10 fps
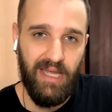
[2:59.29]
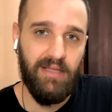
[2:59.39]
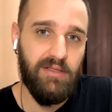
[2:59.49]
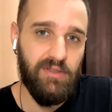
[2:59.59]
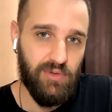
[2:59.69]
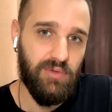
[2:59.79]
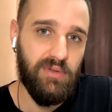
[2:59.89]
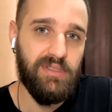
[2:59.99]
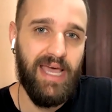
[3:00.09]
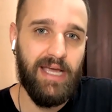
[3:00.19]
Can the
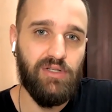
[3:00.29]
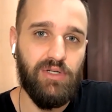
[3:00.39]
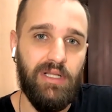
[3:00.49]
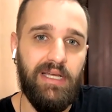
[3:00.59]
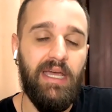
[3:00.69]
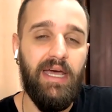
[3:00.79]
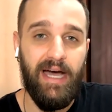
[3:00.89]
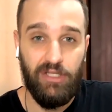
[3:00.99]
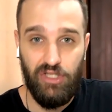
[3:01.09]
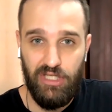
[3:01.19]
students actually
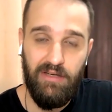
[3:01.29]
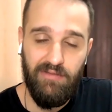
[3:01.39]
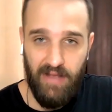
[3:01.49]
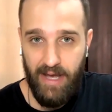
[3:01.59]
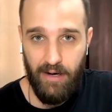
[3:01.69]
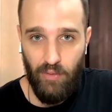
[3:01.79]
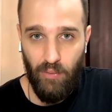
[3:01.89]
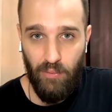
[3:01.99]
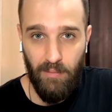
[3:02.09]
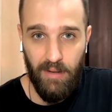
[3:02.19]
achieve that
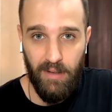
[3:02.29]
goal?